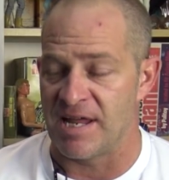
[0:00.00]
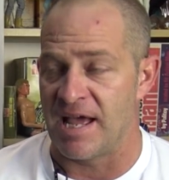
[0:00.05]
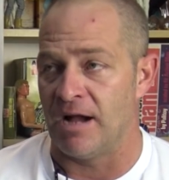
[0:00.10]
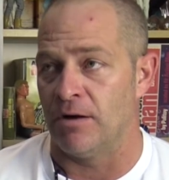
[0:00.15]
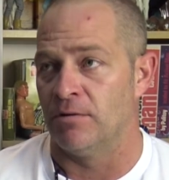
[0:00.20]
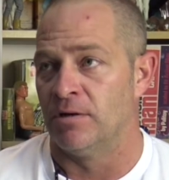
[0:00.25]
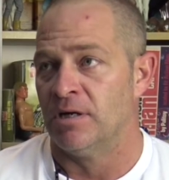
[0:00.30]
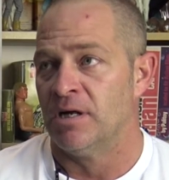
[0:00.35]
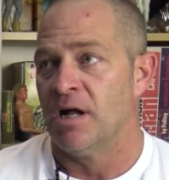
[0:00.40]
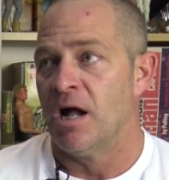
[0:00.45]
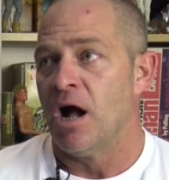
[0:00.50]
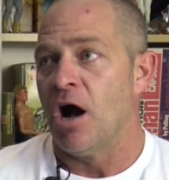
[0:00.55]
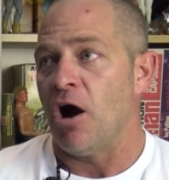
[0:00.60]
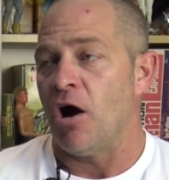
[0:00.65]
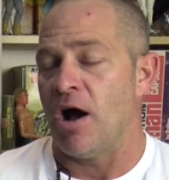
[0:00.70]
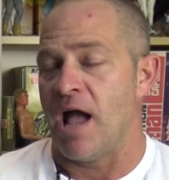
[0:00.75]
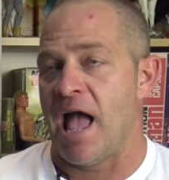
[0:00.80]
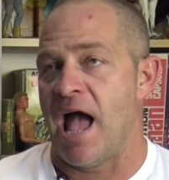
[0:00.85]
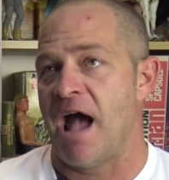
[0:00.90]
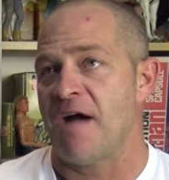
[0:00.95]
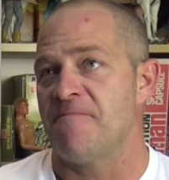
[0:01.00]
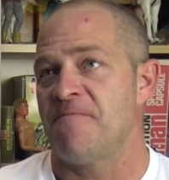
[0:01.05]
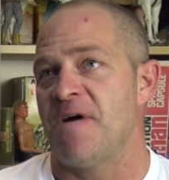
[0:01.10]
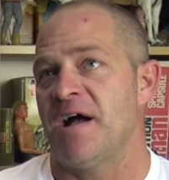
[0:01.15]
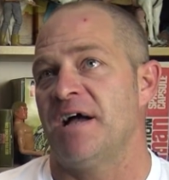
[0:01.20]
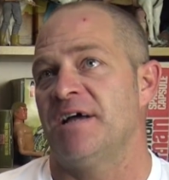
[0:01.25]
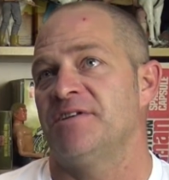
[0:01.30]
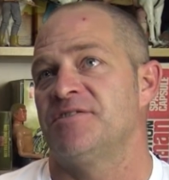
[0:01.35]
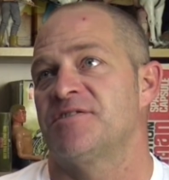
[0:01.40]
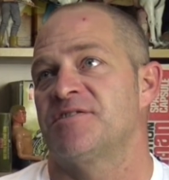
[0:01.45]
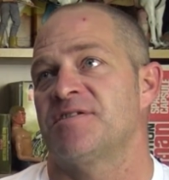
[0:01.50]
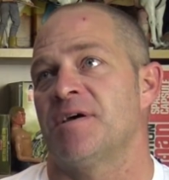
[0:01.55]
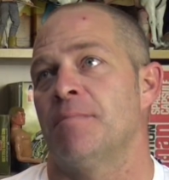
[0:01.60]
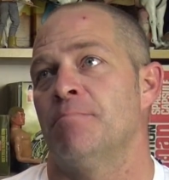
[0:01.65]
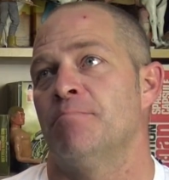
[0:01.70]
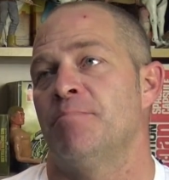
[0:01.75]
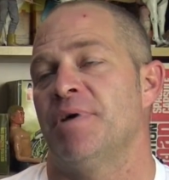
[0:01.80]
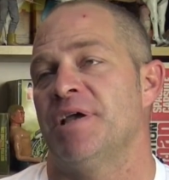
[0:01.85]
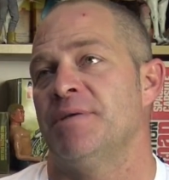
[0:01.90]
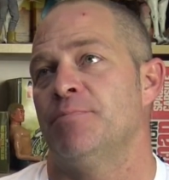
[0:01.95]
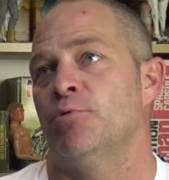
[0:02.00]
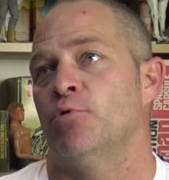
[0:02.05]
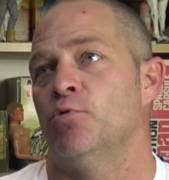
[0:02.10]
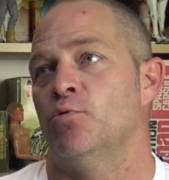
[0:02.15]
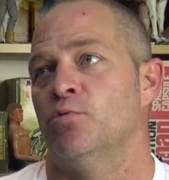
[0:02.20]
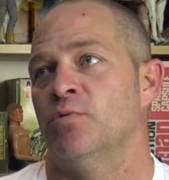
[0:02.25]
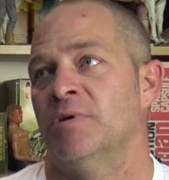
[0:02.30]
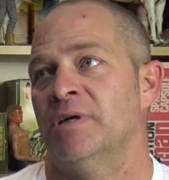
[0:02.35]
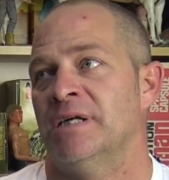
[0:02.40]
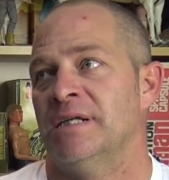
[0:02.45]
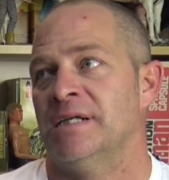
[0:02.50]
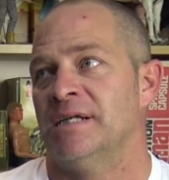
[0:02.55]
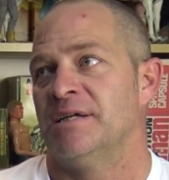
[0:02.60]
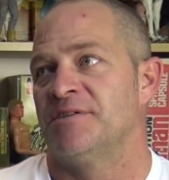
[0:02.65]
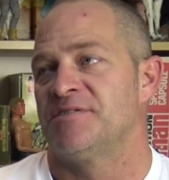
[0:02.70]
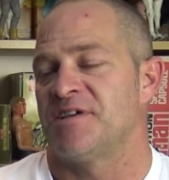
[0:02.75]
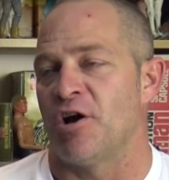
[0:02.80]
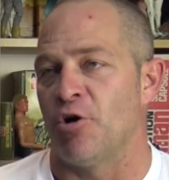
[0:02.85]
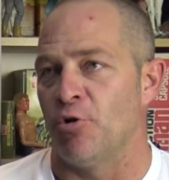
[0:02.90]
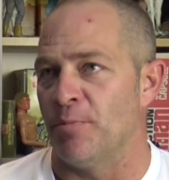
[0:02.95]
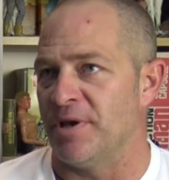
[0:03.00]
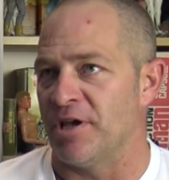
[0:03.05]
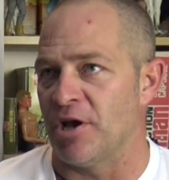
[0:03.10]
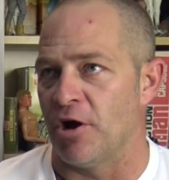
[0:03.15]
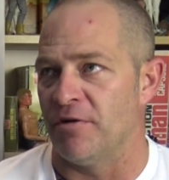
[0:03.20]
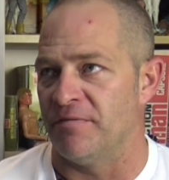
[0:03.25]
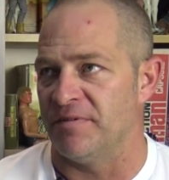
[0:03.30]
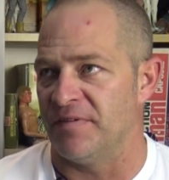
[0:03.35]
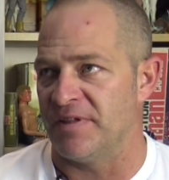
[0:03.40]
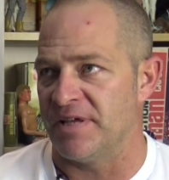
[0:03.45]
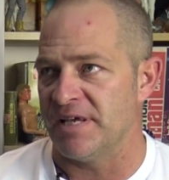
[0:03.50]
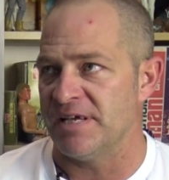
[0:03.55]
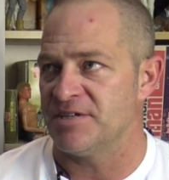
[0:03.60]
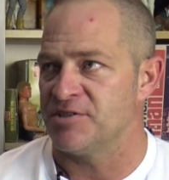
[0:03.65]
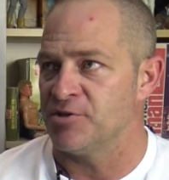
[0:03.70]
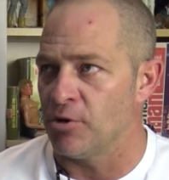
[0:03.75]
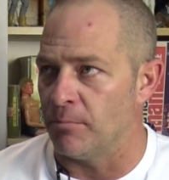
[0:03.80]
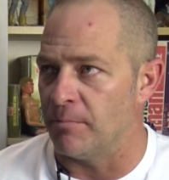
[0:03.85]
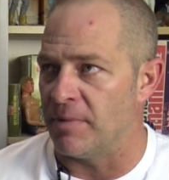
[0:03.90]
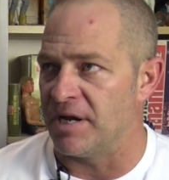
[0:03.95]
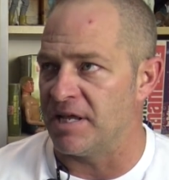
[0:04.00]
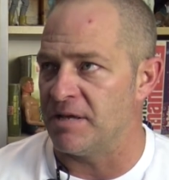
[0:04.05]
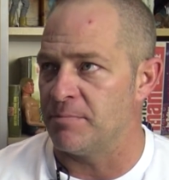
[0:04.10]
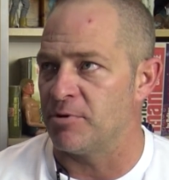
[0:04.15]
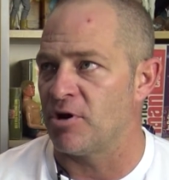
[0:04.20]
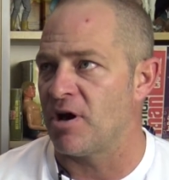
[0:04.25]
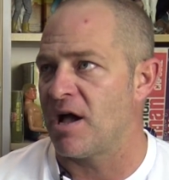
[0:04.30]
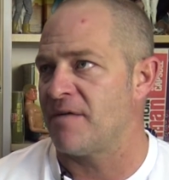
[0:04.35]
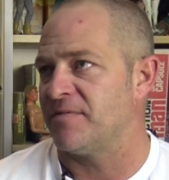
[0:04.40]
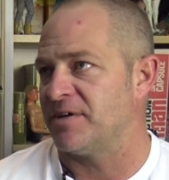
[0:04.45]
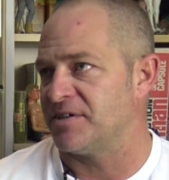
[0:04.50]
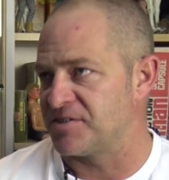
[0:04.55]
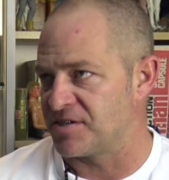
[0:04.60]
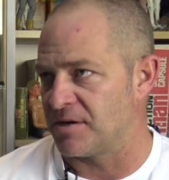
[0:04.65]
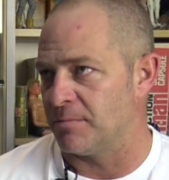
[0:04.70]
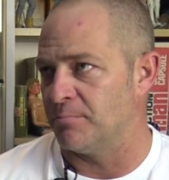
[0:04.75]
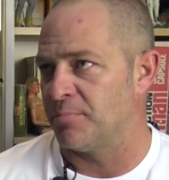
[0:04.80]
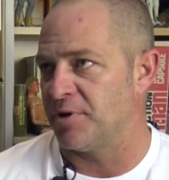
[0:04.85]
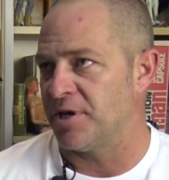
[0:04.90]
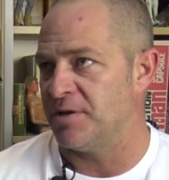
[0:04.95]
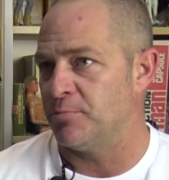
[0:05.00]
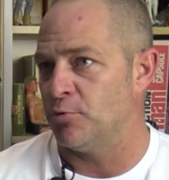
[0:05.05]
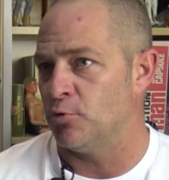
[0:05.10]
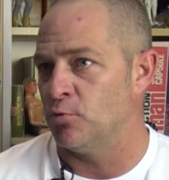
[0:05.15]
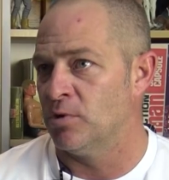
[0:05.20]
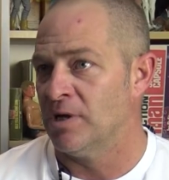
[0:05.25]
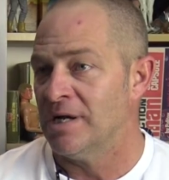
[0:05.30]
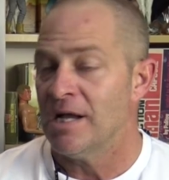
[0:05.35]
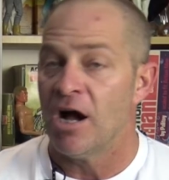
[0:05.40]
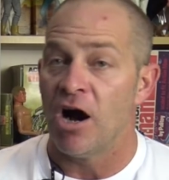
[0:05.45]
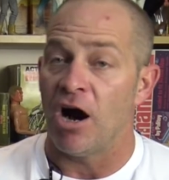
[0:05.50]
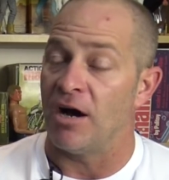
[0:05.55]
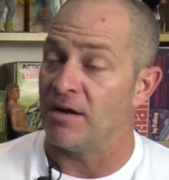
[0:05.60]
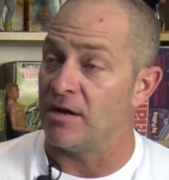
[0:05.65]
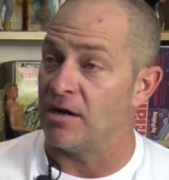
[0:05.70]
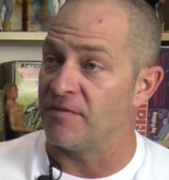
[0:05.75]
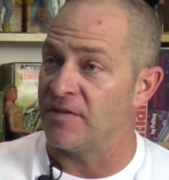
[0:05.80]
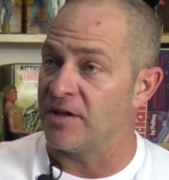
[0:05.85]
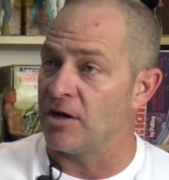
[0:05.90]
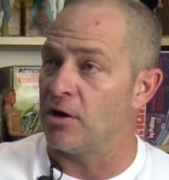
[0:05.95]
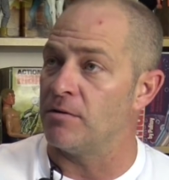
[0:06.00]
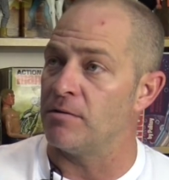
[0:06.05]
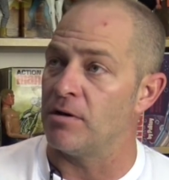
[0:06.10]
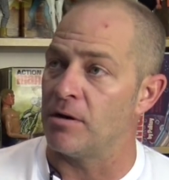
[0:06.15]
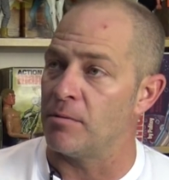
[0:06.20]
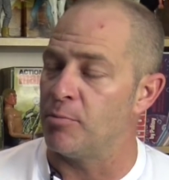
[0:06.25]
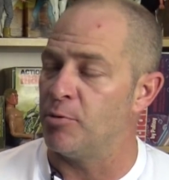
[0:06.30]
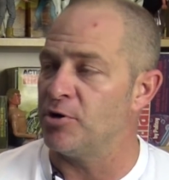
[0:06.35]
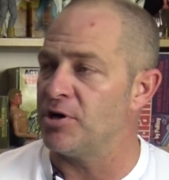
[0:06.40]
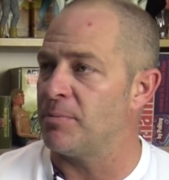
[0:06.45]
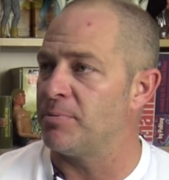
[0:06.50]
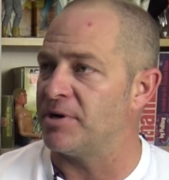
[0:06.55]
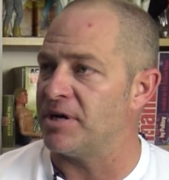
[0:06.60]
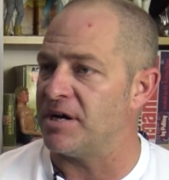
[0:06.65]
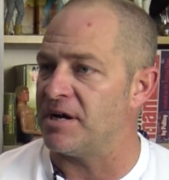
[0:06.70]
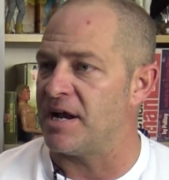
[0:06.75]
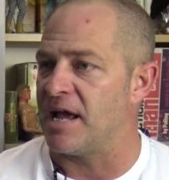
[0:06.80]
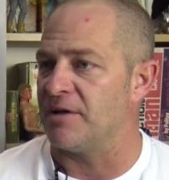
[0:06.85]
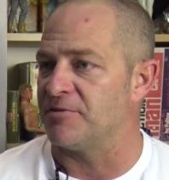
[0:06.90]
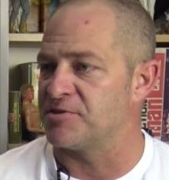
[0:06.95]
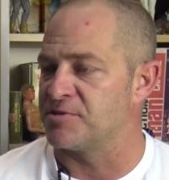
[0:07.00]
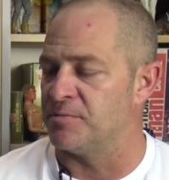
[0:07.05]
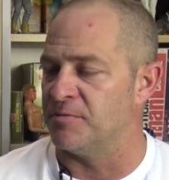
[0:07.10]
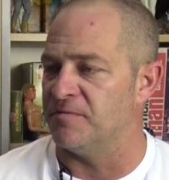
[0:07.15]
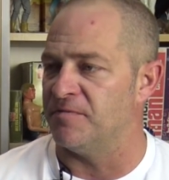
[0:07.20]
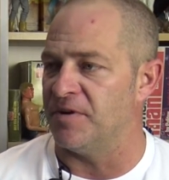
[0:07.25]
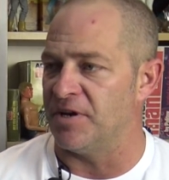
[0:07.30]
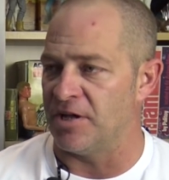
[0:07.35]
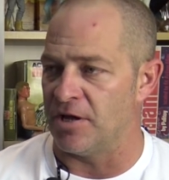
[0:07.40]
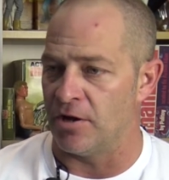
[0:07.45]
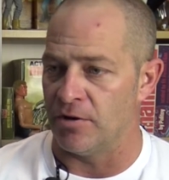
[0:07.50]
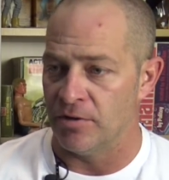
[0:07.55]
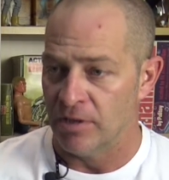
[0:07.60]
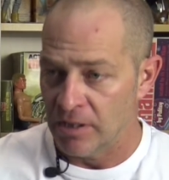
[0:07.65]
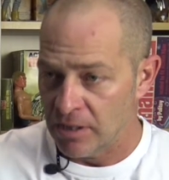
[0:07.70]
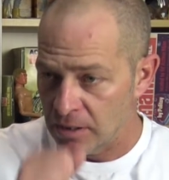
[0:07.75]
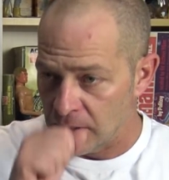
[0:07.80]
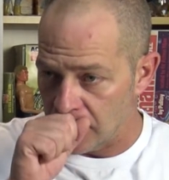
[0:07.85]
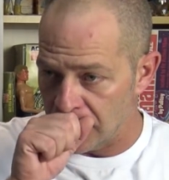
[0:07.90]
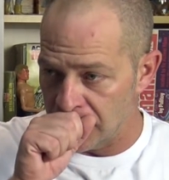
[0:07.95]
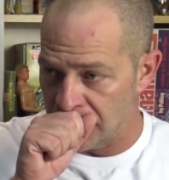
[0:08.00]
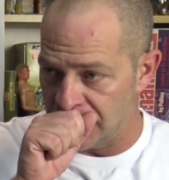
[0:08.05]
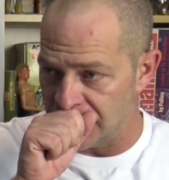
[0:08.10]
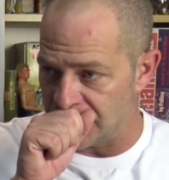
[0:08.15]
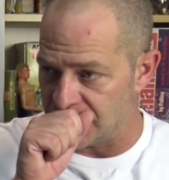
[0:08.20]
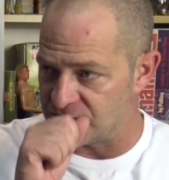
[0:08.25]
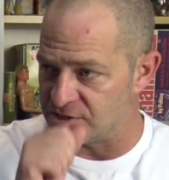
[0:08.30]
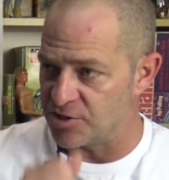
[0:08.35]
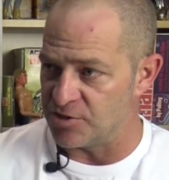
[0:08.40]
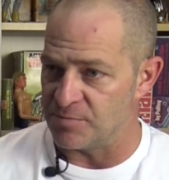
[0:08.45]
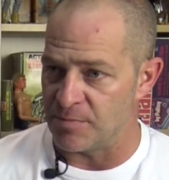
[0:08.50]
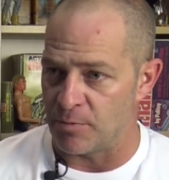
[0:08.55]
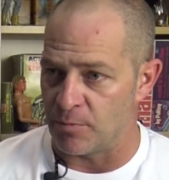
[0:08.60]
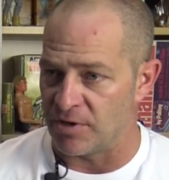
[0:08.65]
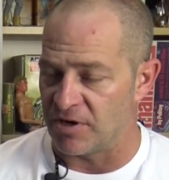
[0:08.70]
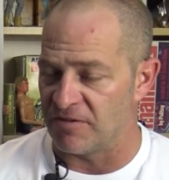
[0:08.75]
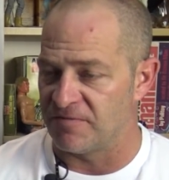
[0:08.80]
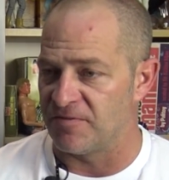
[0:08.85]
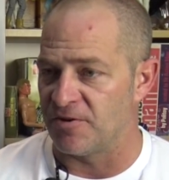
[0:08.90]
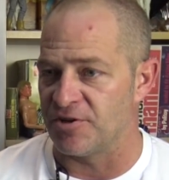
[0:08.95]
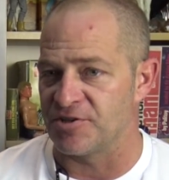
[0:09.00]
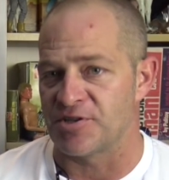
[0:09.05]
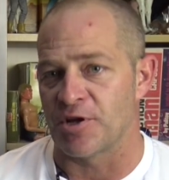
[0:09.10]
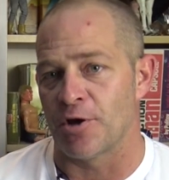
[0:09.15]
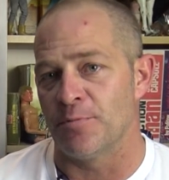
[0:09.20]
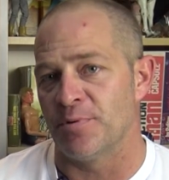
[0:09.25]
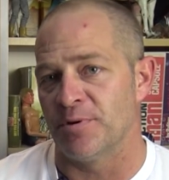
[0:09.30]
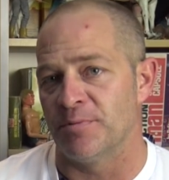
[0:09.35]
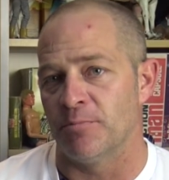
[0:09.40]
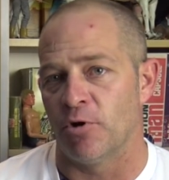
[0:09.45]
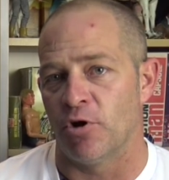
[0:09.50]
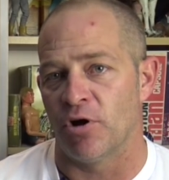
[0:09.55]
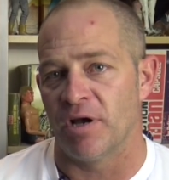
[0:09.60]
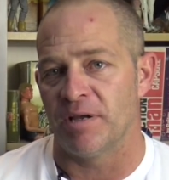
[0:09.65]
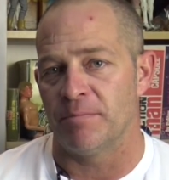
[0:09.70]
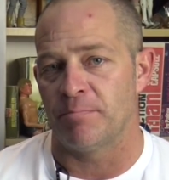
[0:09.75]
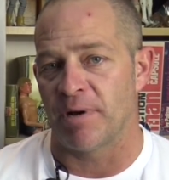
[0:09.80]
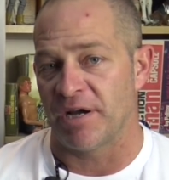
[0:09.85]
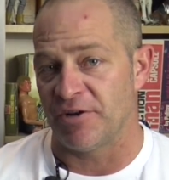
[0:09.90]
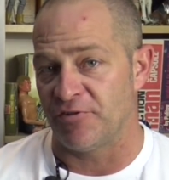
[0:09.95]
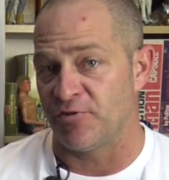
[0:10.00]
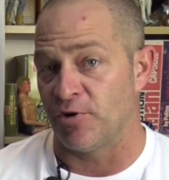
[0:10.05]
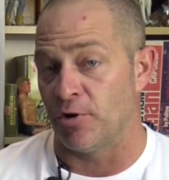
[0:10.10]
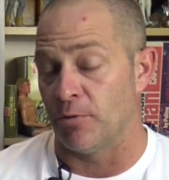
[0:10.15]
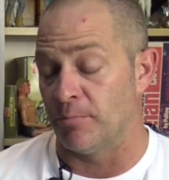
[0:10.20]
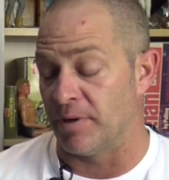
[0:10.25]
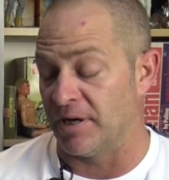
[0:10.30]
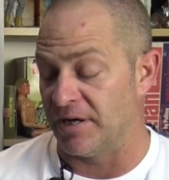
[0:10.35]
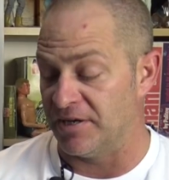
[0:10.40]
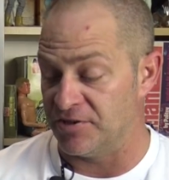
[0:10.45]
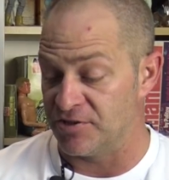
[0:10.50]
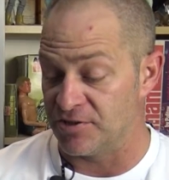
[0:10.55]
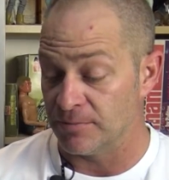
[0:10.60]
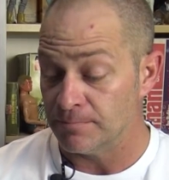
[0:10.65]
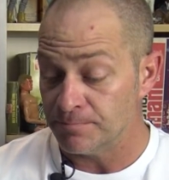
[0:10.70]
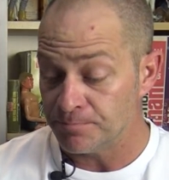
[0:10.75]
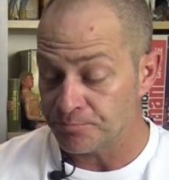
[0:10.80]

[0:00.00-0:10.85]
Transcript: Now, I have had some people tell me over the years, not many, but I have had some people, I think I put up an announcement video, excuse me, when I first opened my Patreon page.